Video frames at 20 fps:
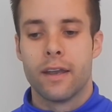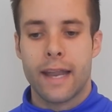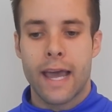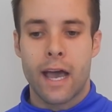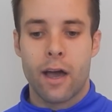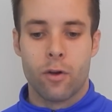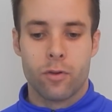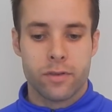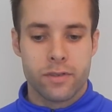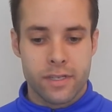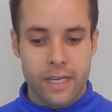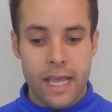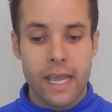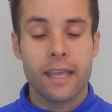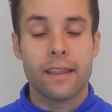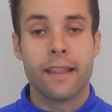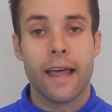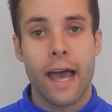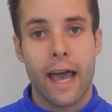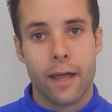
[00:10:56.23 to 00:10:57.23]
Now,
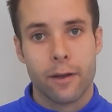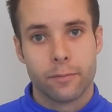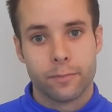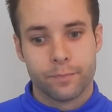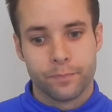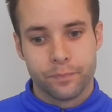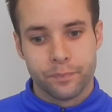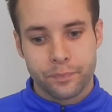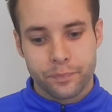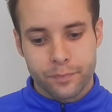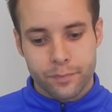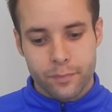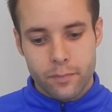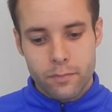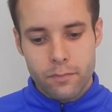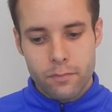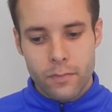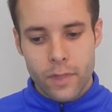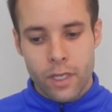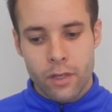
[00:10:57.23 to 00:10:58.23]
saying that,
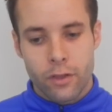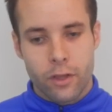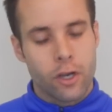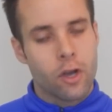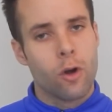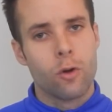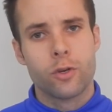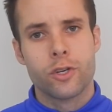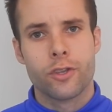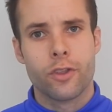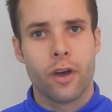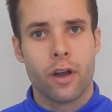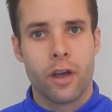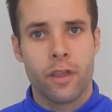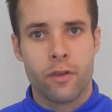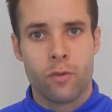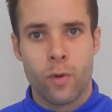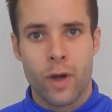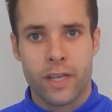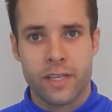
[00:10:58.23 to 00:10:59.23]
the coach thought
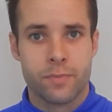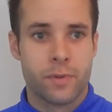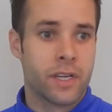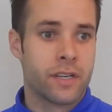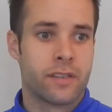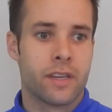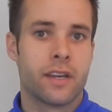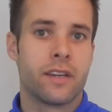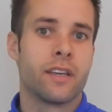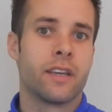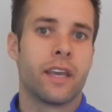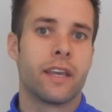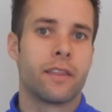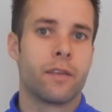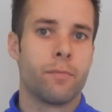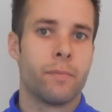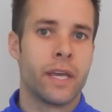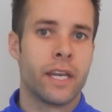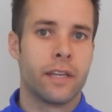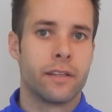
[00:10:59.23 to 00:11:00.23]
otherwise because I didn't
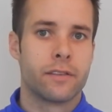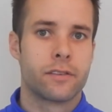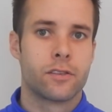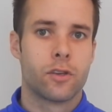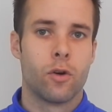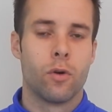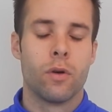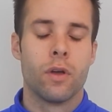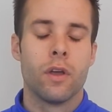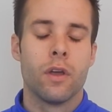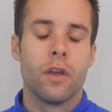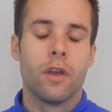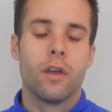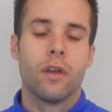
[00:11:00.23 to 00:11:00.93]
get the minutes. So,